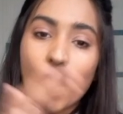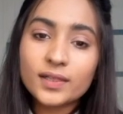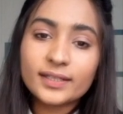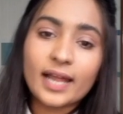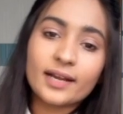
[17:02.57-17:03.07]
the
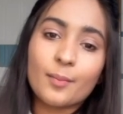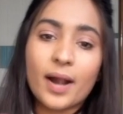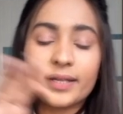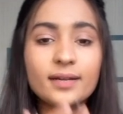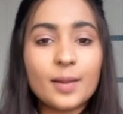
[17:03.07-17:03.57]

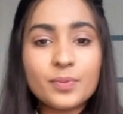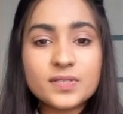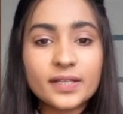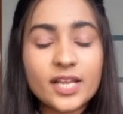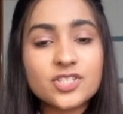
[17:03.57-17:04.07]
diagrammatic
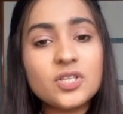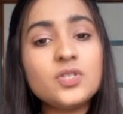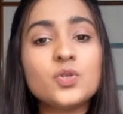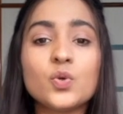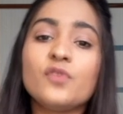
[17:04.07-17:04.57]
representations,
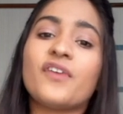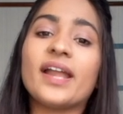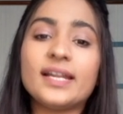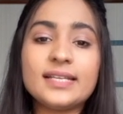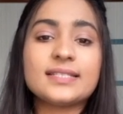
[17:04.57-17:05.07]
you will
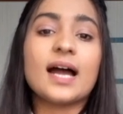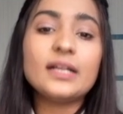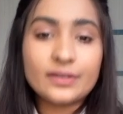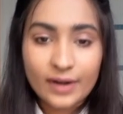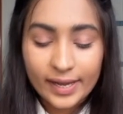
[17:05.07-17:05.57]
finally start
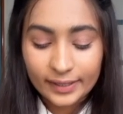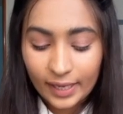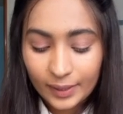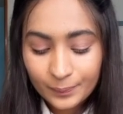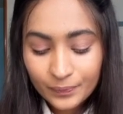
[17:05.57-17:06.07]

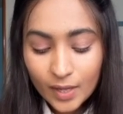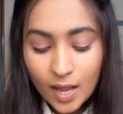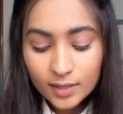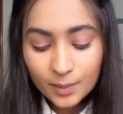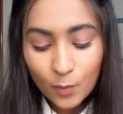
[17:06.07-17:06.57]
writing.
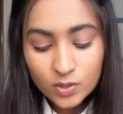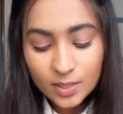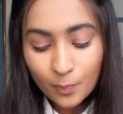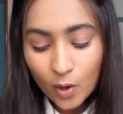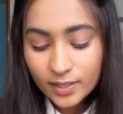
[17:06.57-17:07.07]
The most
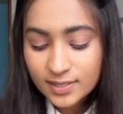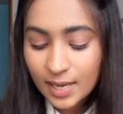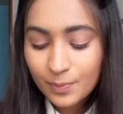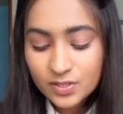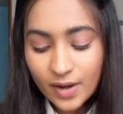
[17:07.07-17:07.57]
important step
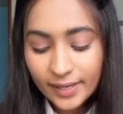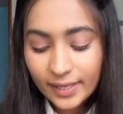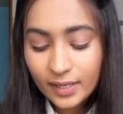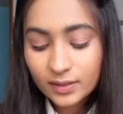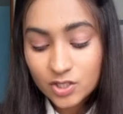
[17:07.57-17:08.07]
is
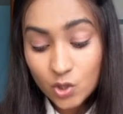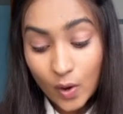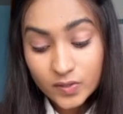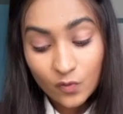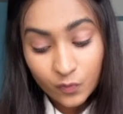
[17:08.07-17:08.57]
writing, the
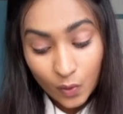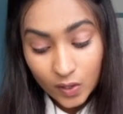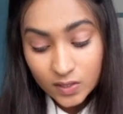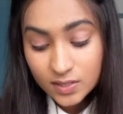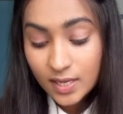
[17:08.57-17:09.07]
choice of
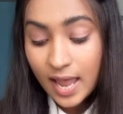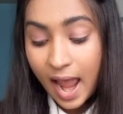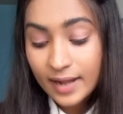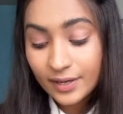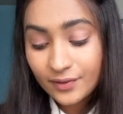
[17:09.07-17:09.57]
words,
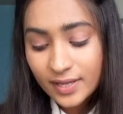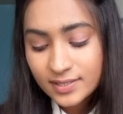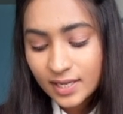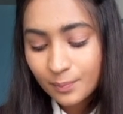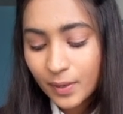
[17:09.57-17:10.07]
an
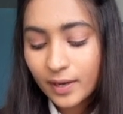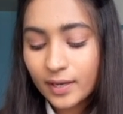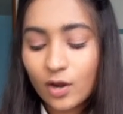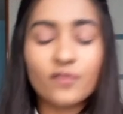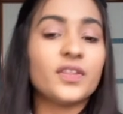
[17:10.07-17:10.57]
interesting
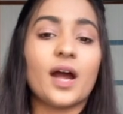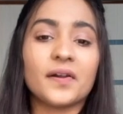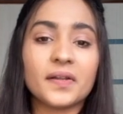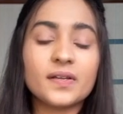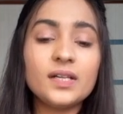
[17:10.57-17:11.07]
beginning of the
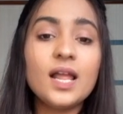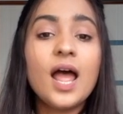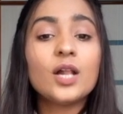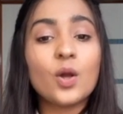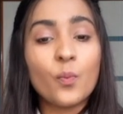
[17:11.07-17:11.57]
article.
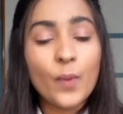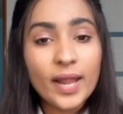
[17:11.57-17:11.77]
Now